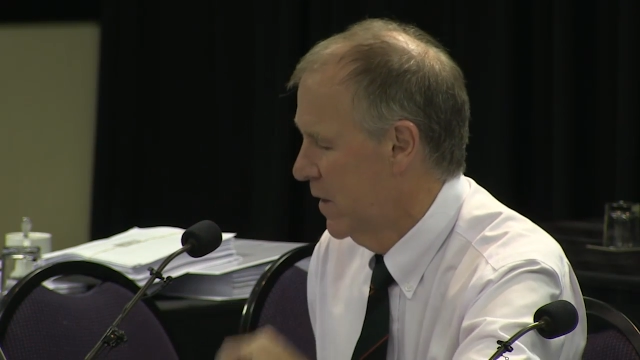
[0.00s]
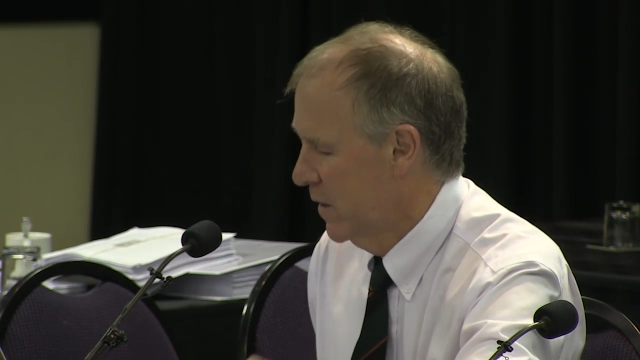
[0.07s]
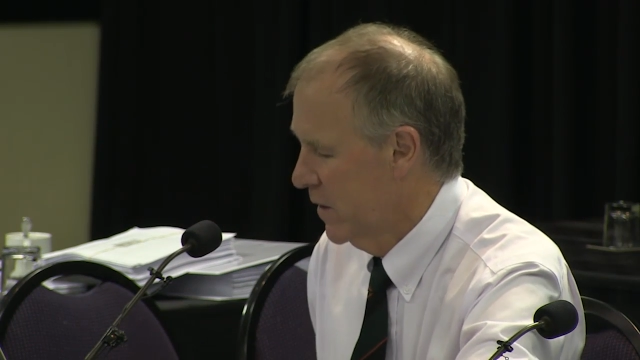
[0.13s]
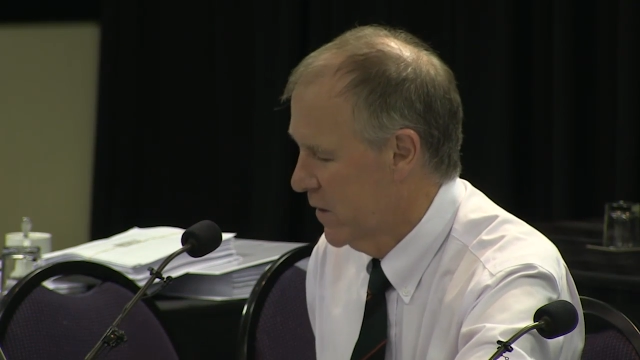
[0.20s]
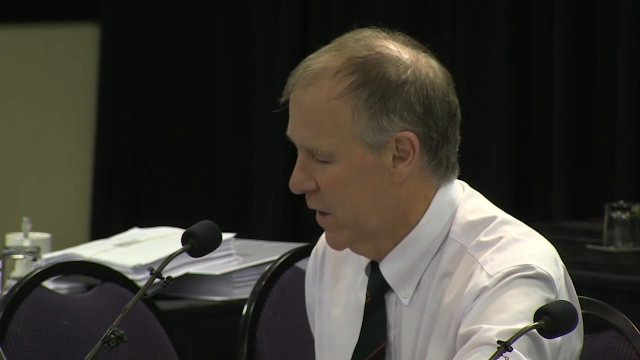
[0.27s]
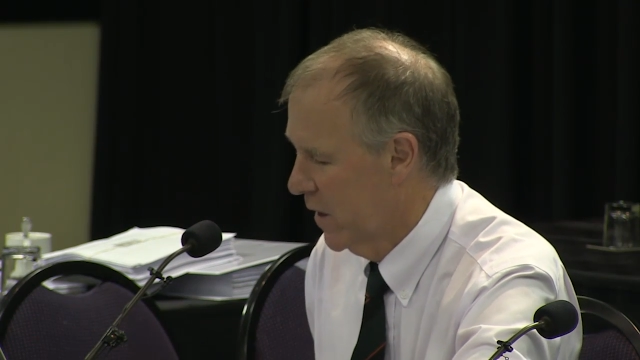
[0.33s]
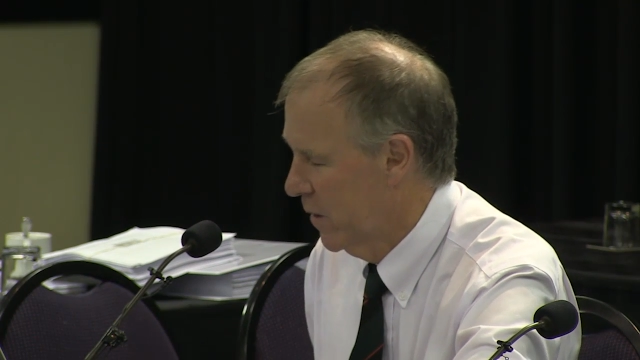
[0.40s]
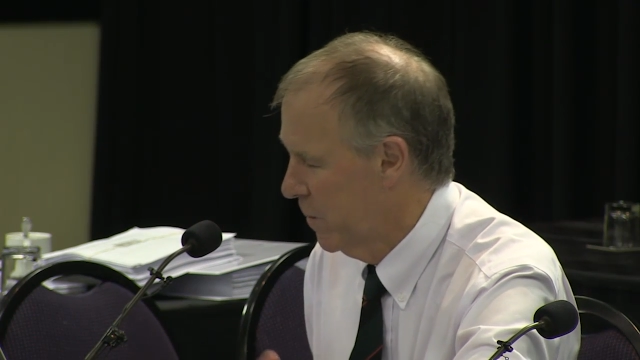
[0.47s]

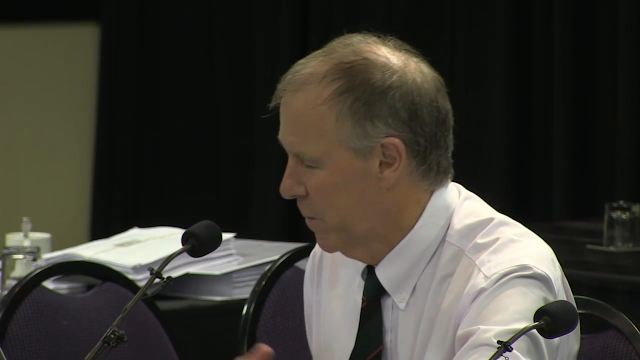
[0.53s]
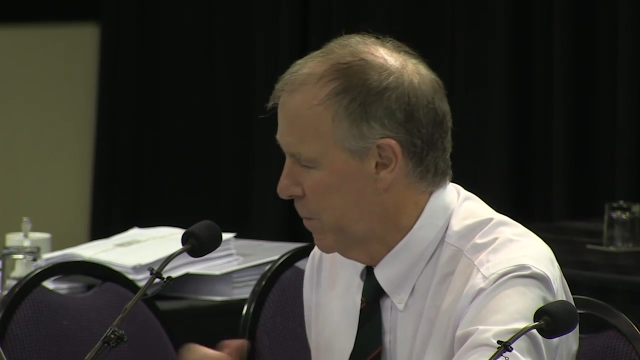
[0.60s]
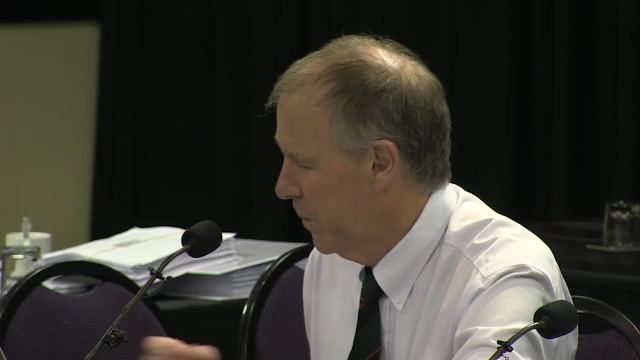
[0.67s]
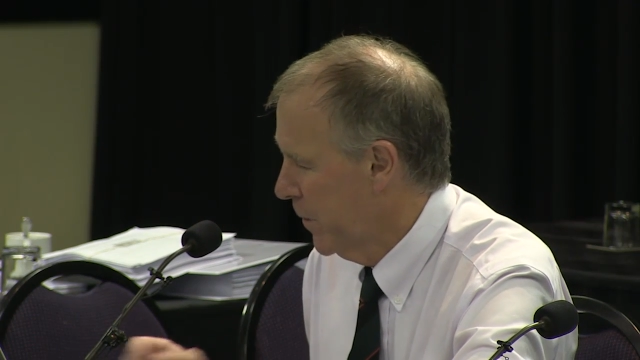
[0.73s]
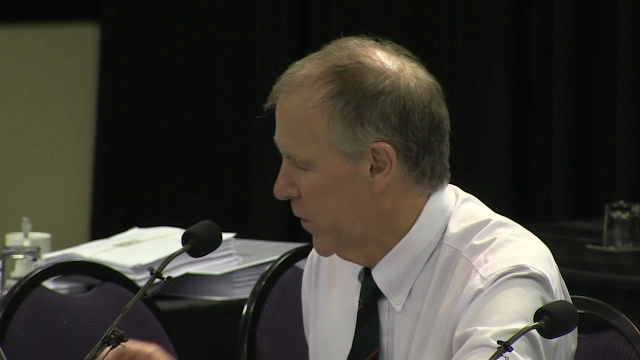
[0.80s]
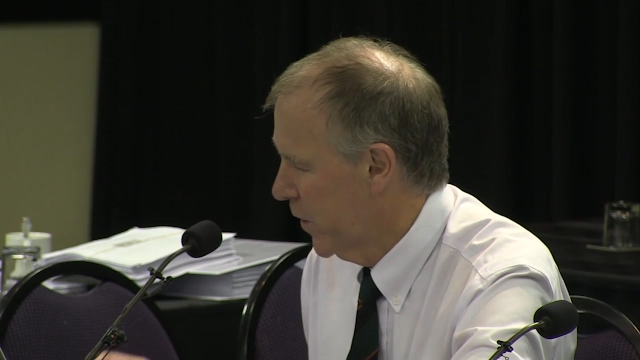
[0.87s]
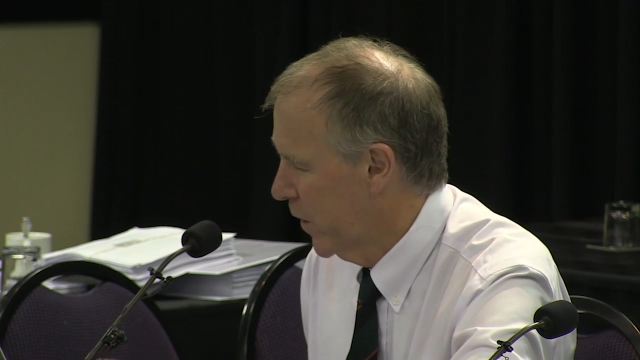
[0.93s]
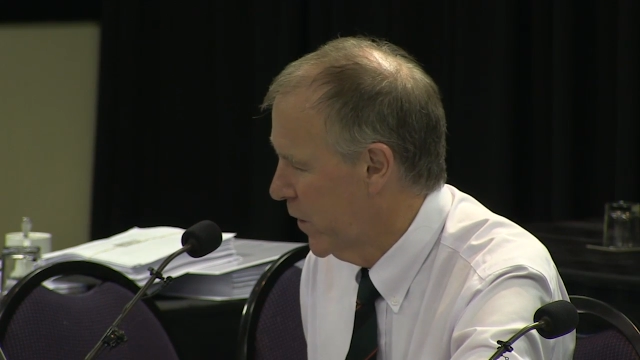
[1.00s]
So
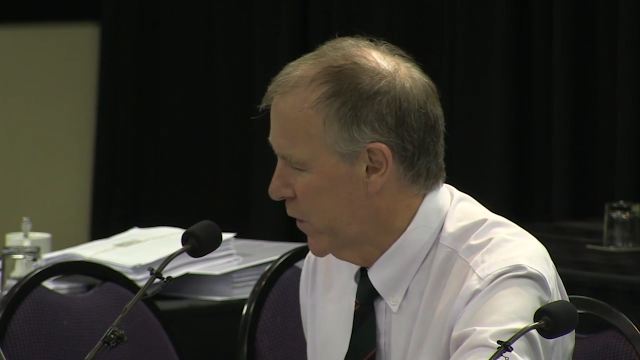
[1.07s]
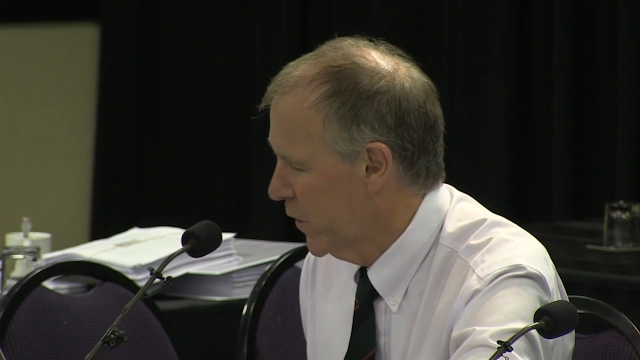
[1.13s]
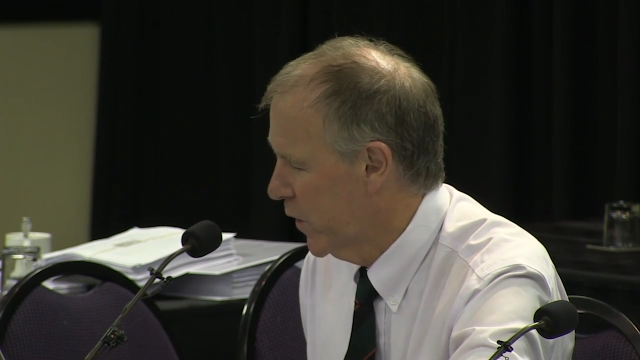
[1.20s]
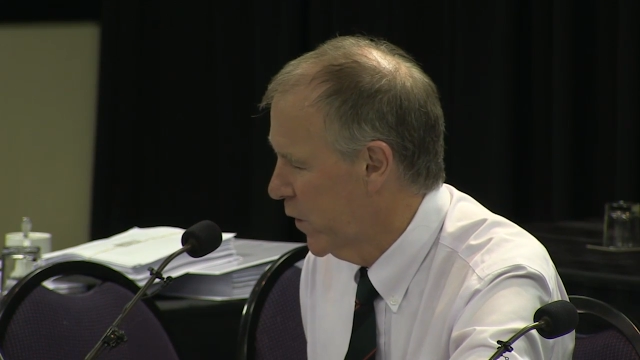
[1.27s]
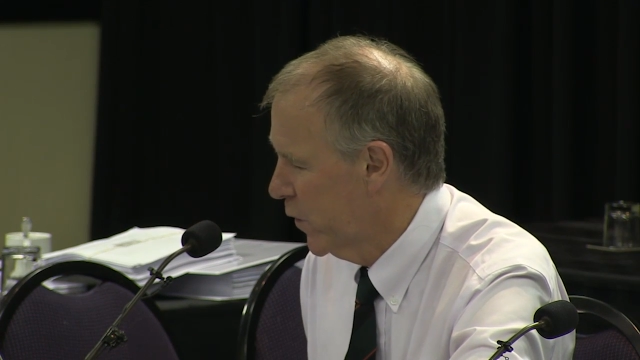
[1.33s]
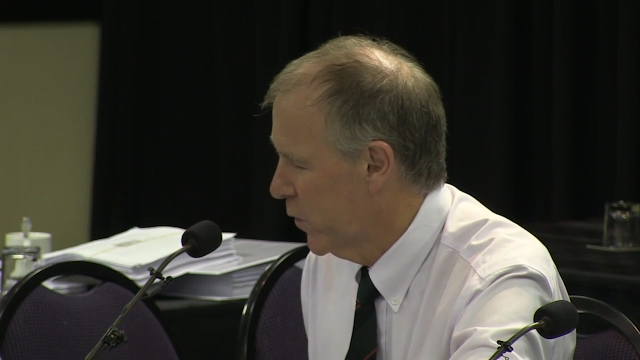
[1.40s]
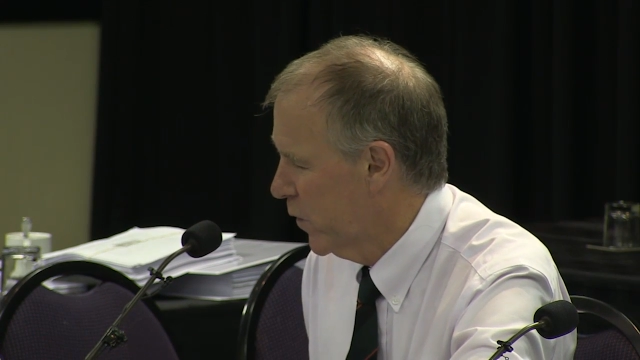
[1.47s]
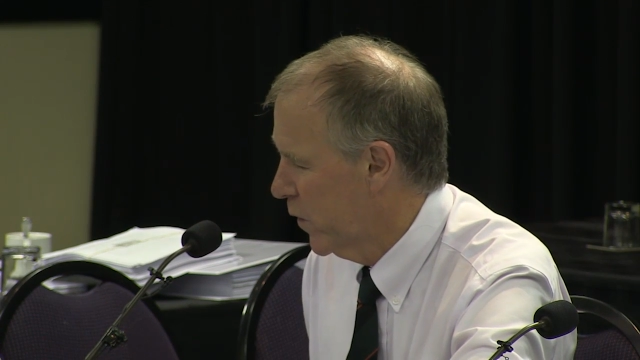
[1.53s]
this
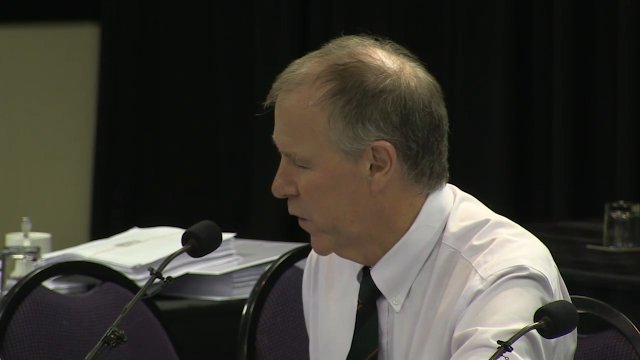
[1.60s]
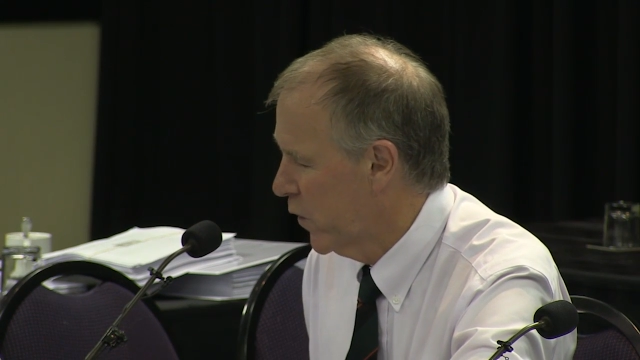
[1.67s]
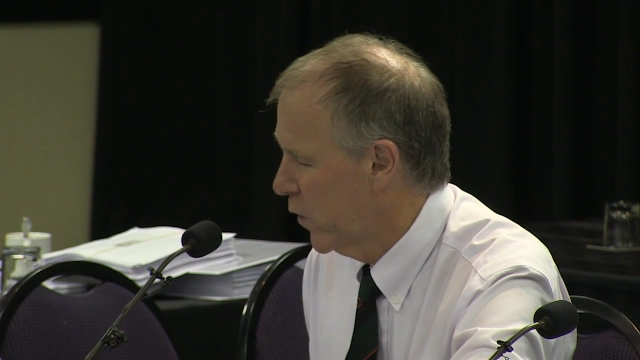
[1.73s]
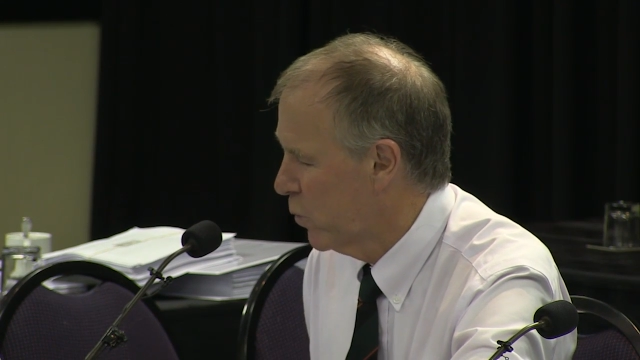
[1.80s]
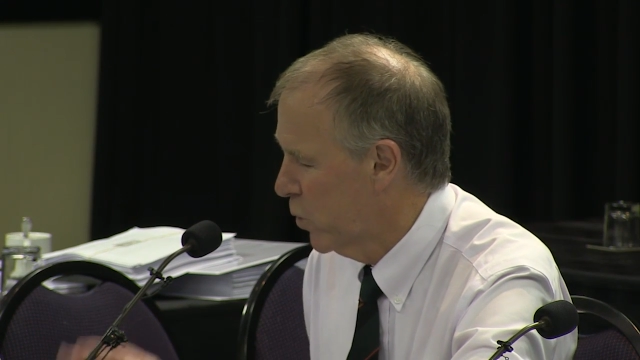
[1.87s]
is